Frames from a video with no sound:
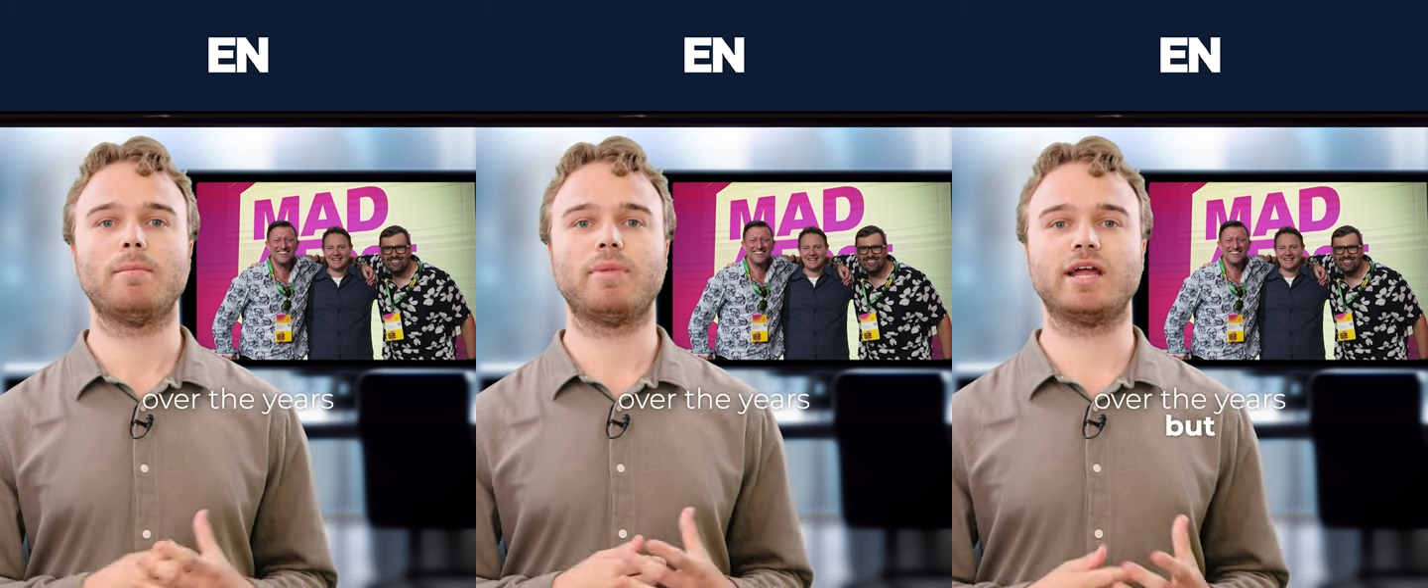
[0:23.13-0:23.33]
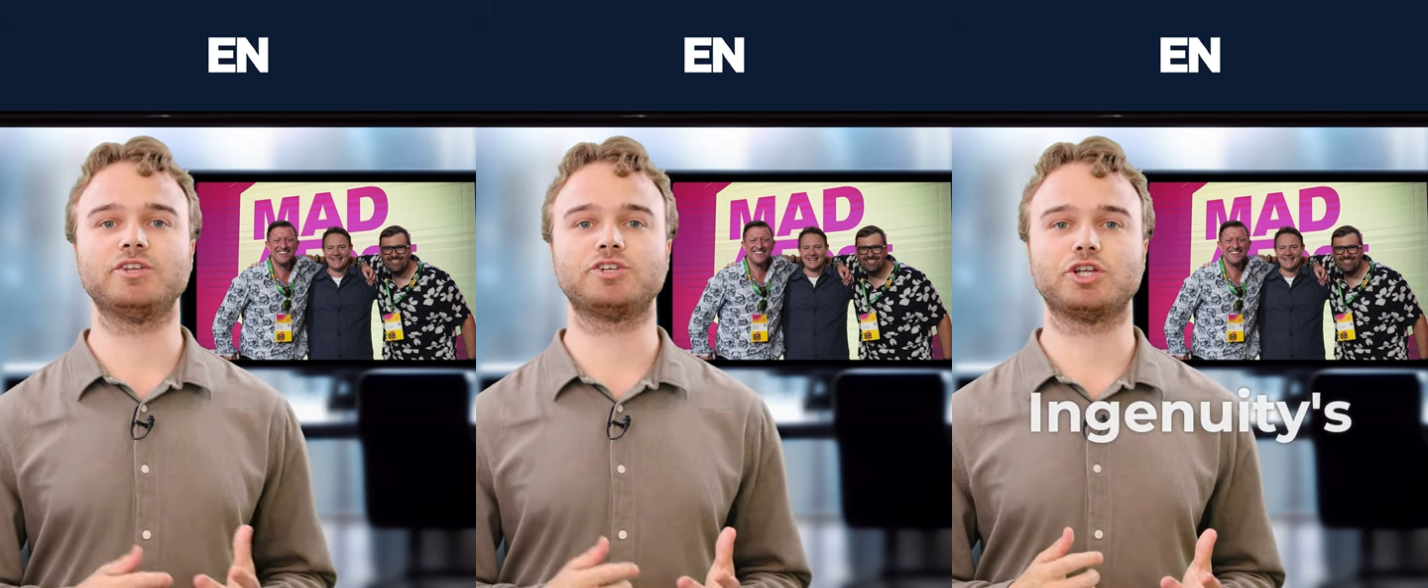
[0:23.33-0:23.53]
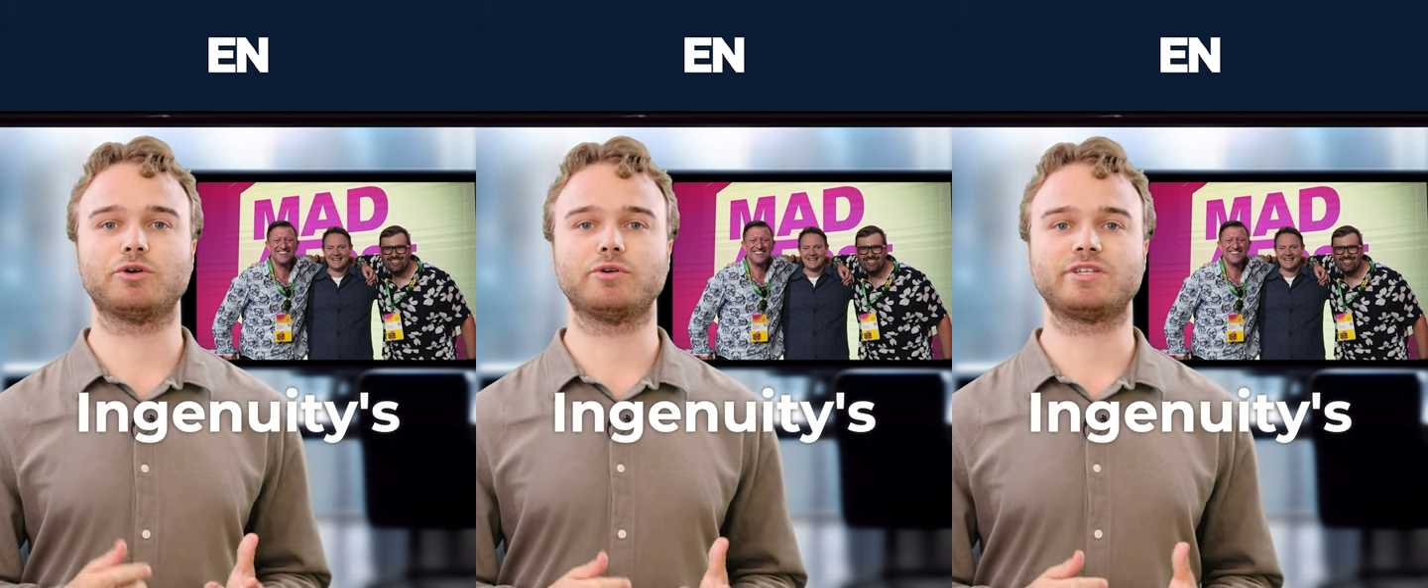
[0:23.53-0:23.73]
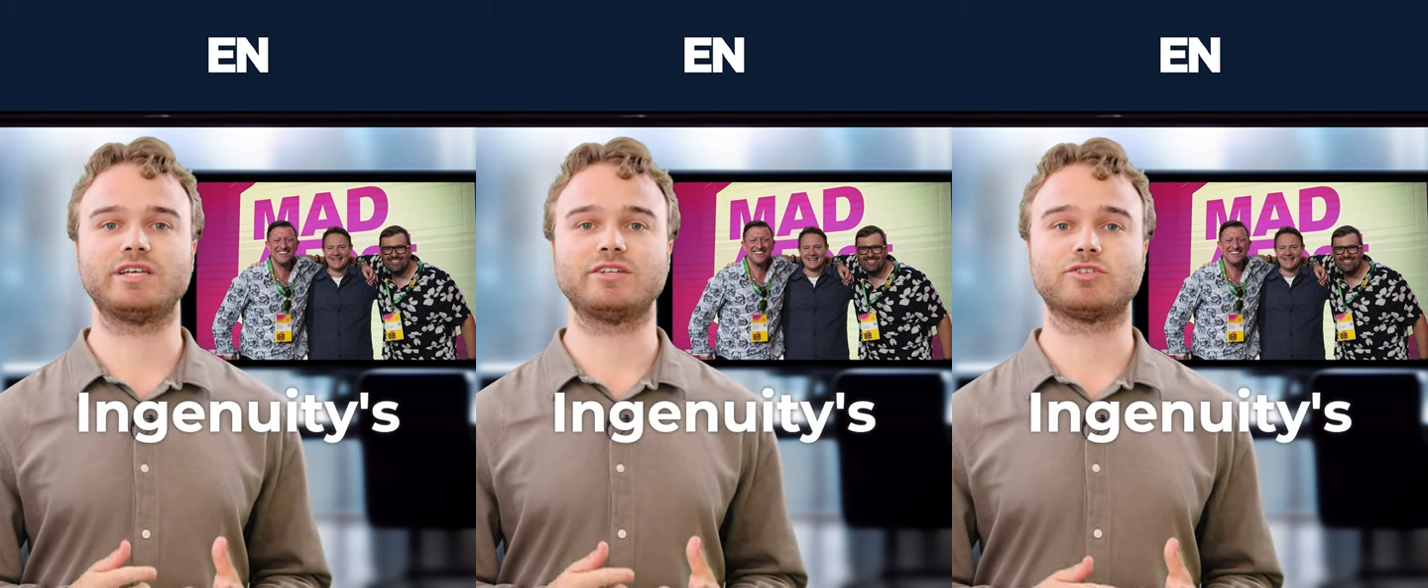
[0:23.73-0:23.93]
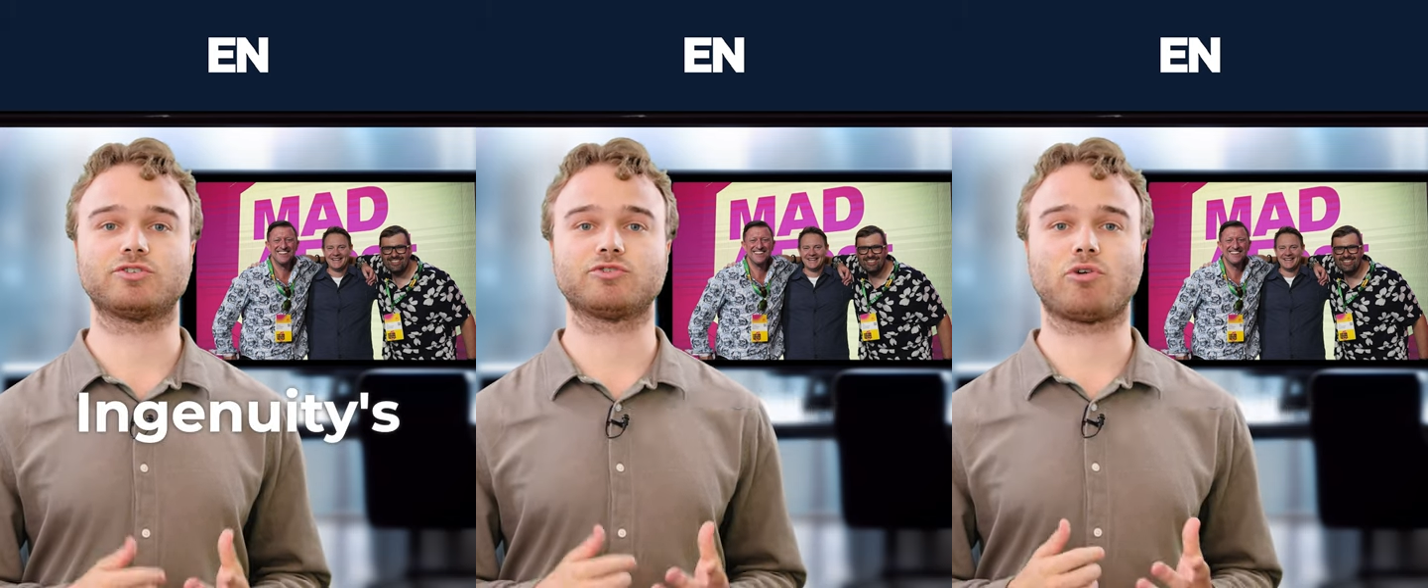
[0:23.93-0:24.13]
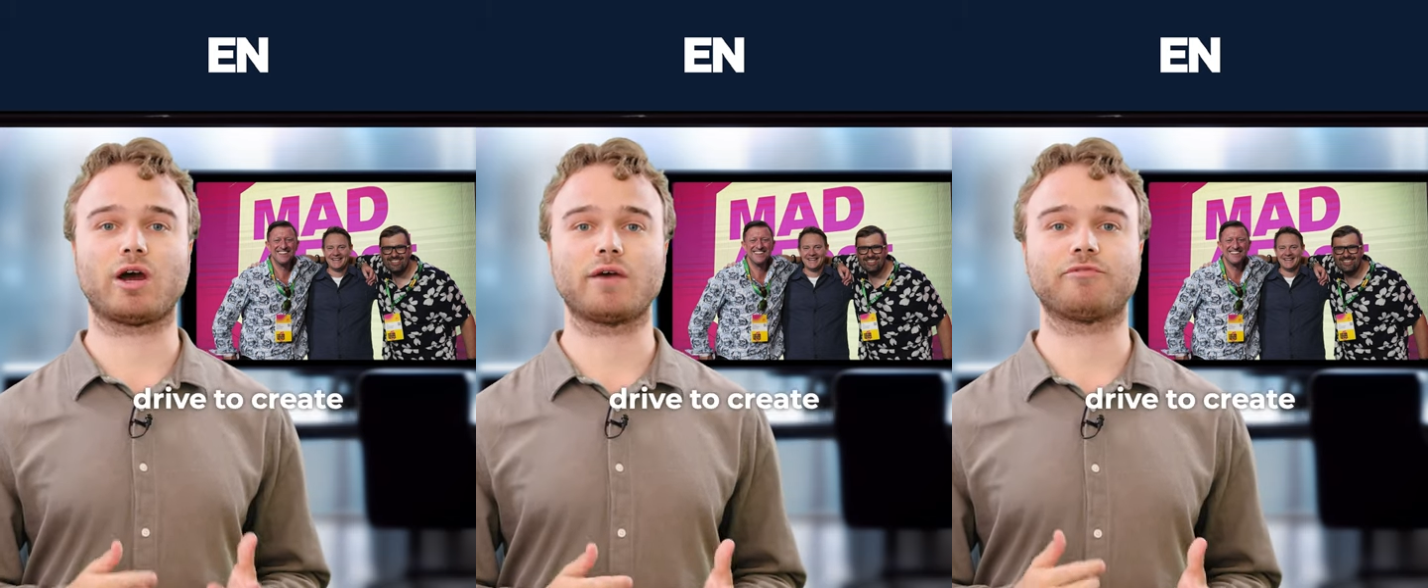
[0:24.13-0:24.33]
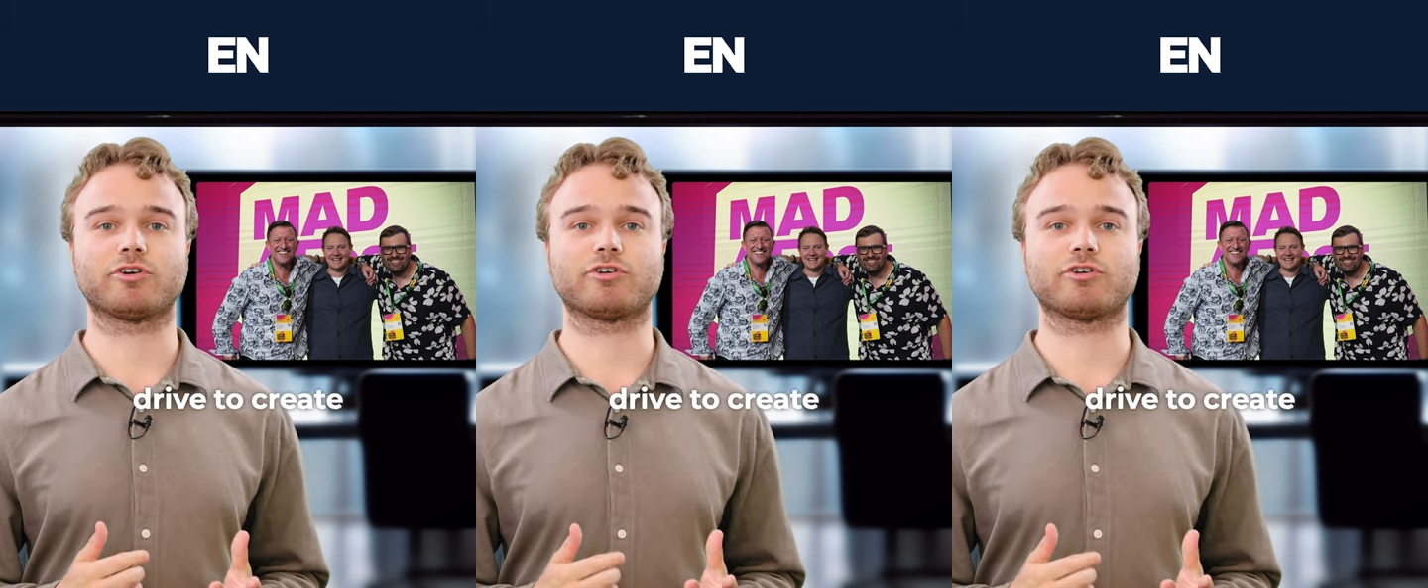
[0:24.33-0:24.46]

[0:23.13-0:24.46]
but Ingenuity's drive